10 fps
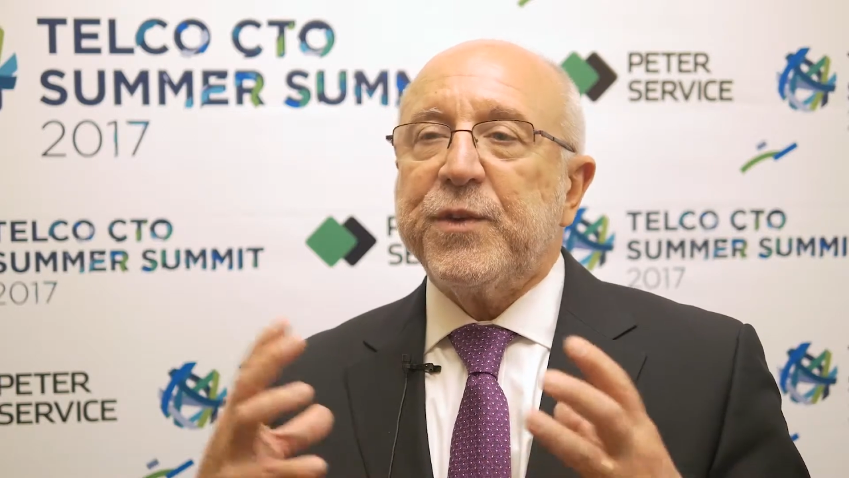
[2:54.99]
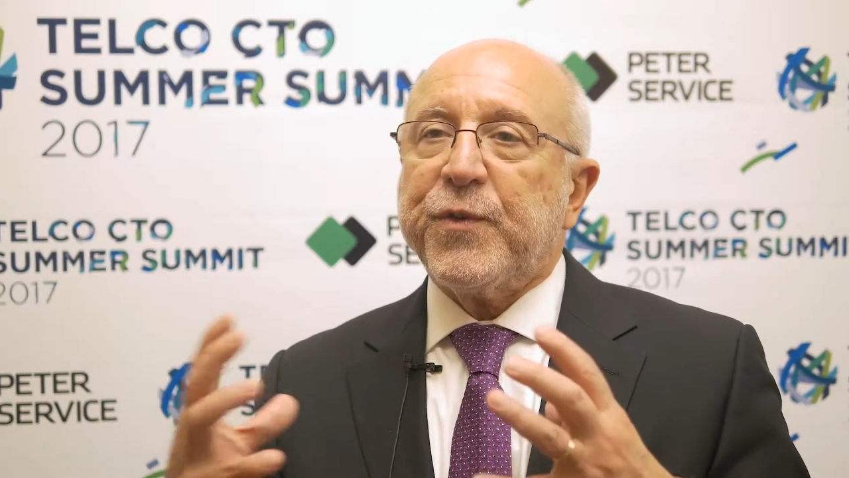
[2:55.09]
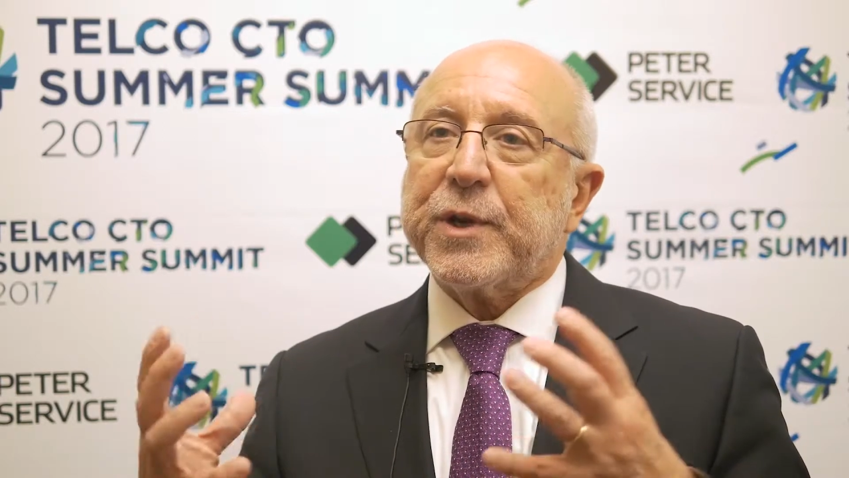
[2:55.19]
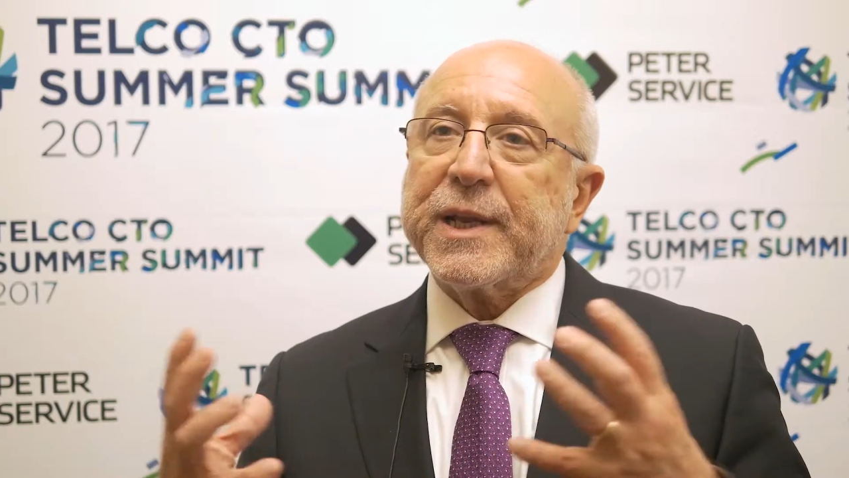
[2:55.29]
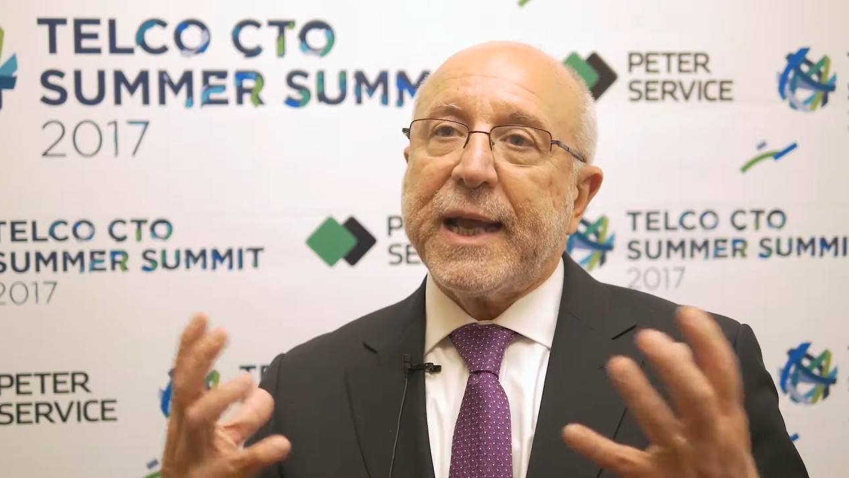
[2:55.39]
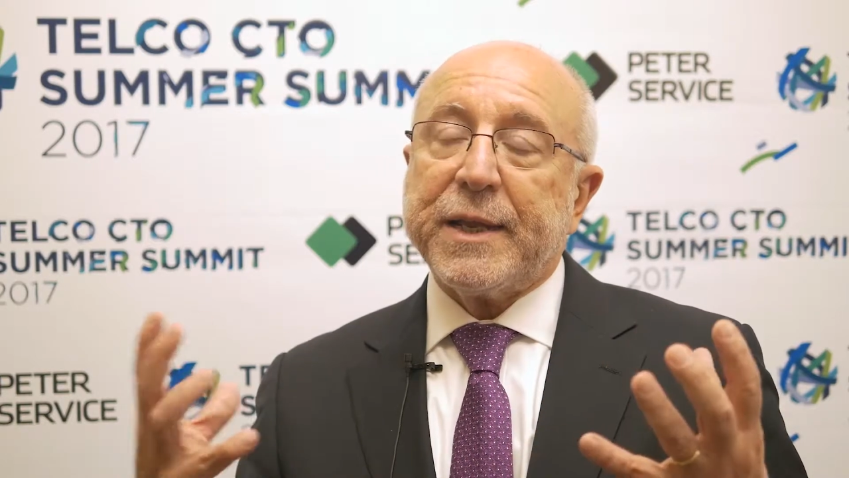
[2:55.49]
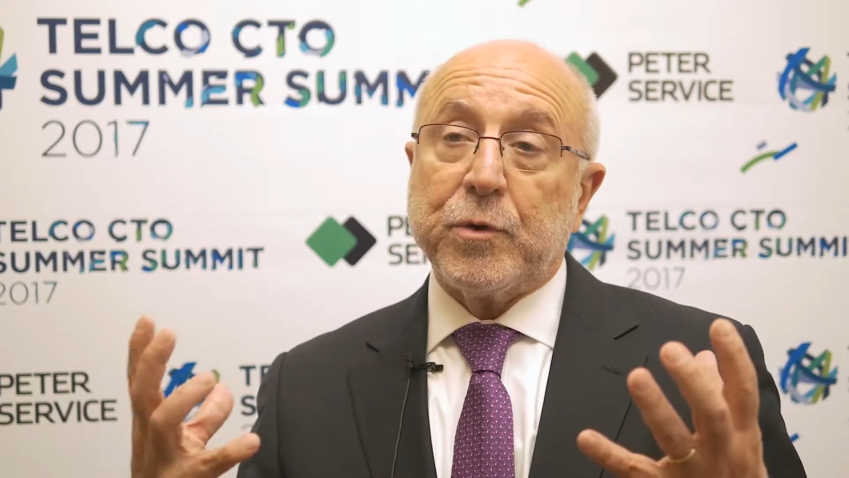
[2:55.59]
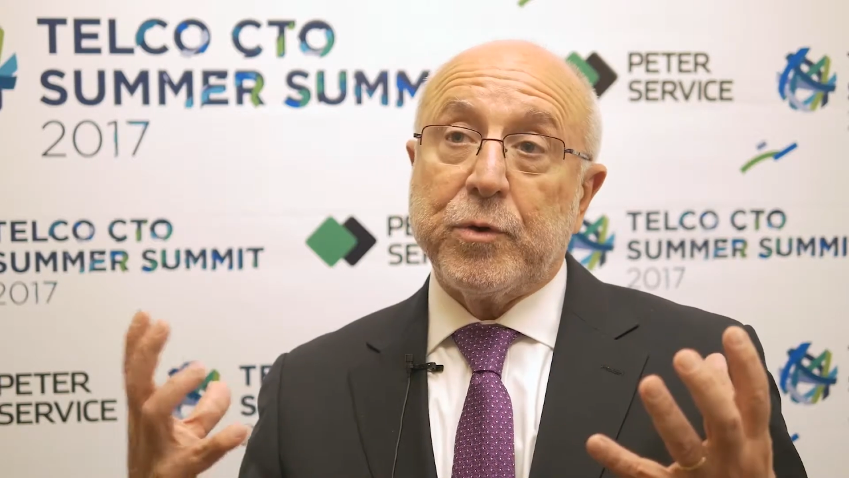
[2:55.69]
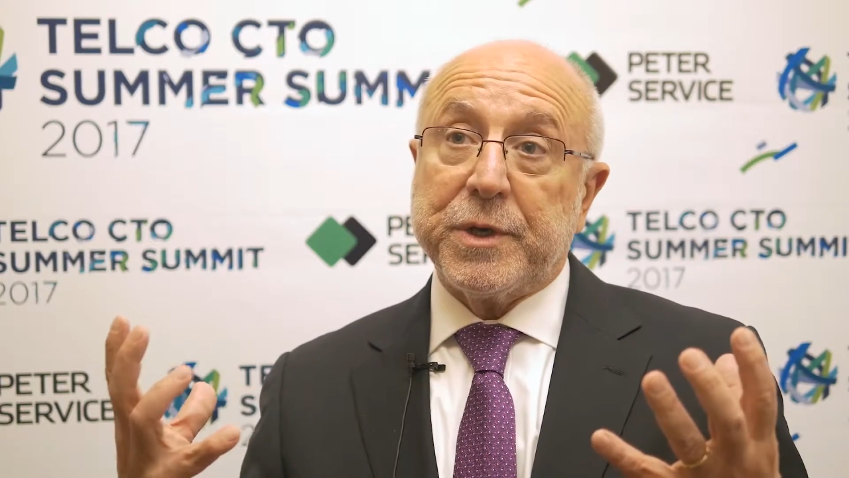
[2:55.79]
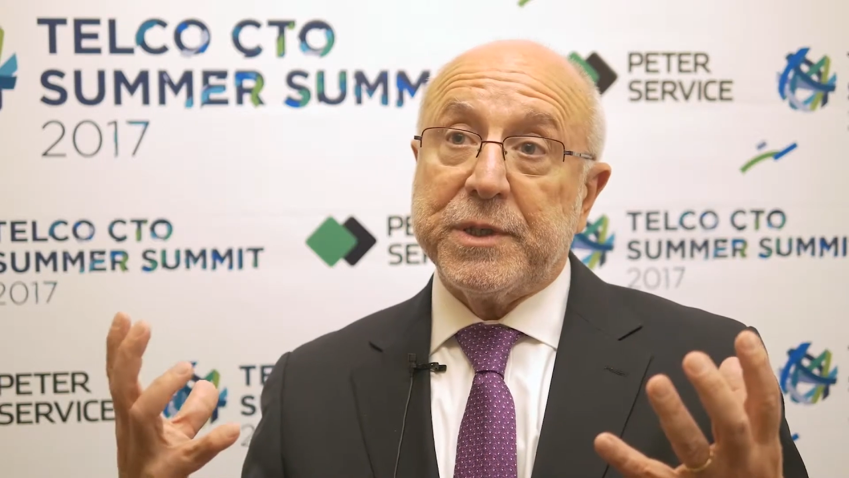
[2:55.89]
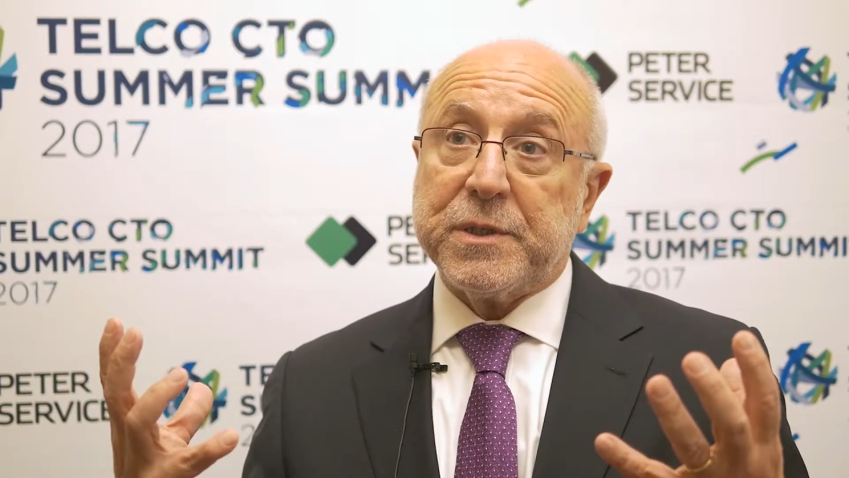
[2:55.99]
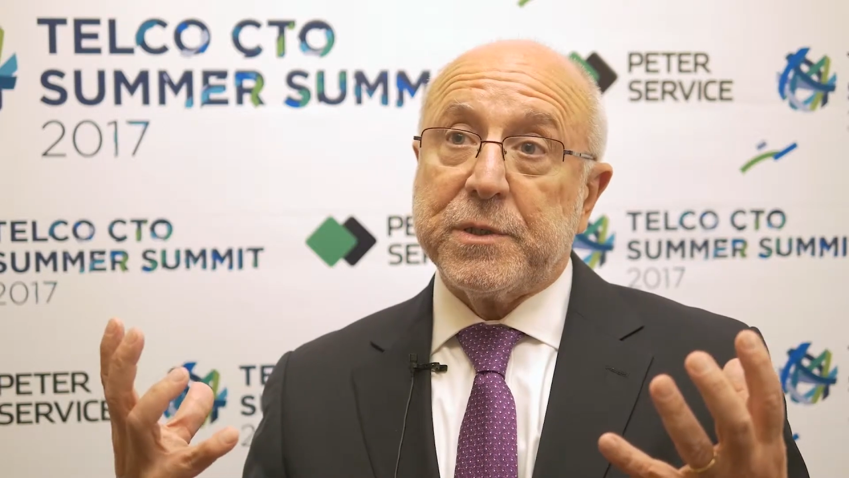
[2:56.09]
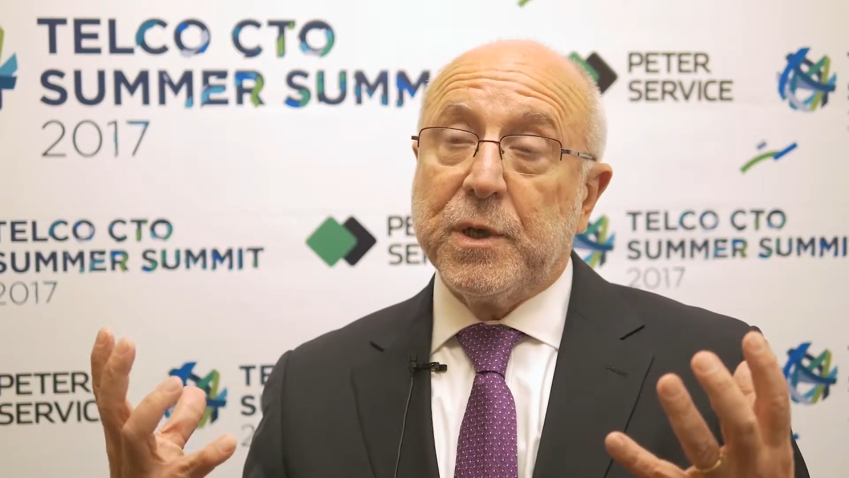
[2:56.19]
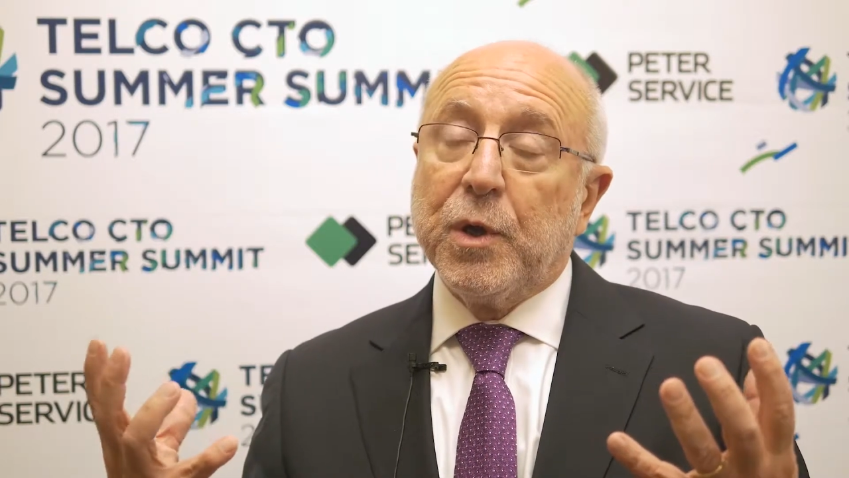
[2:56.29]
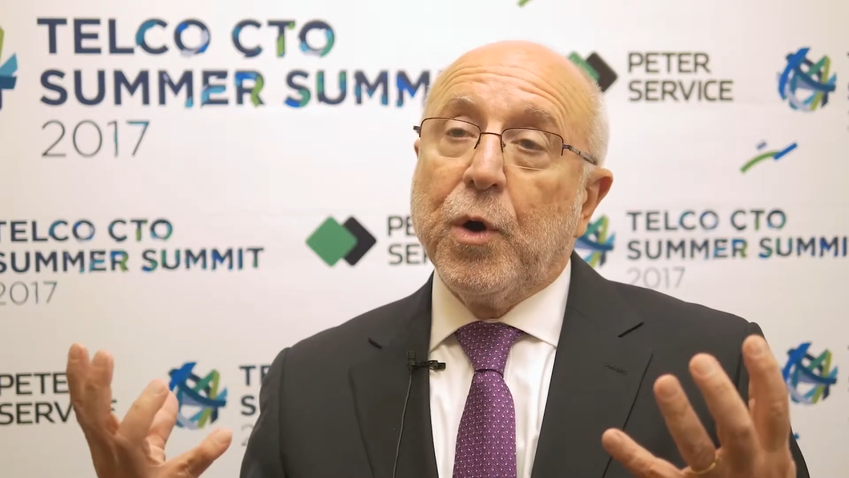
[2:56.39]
different categories